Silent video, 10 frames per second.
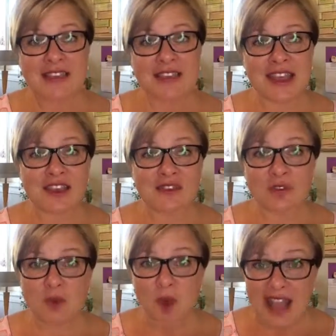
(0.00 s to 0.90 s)
Thank you
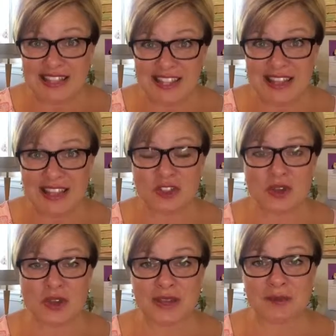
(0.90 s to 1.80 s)
for watching and
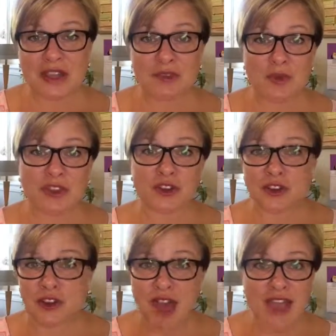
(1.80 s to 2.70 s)
joining me, whether
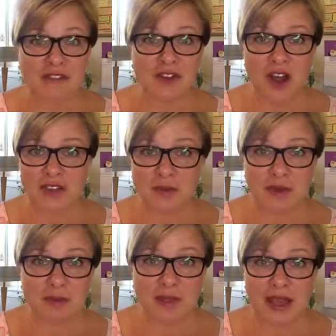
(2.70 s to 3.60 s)
you're live or on the
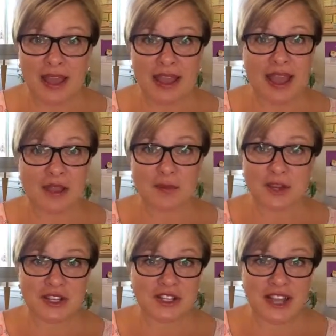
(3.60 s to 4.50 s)
replay. I
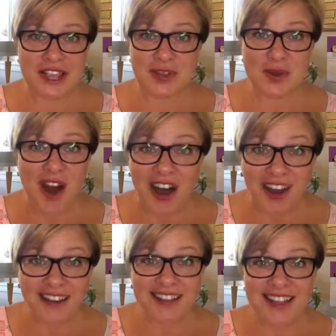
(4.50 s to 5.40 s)
appreciate you
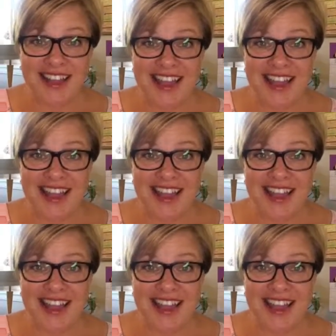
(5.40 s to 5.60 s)
all.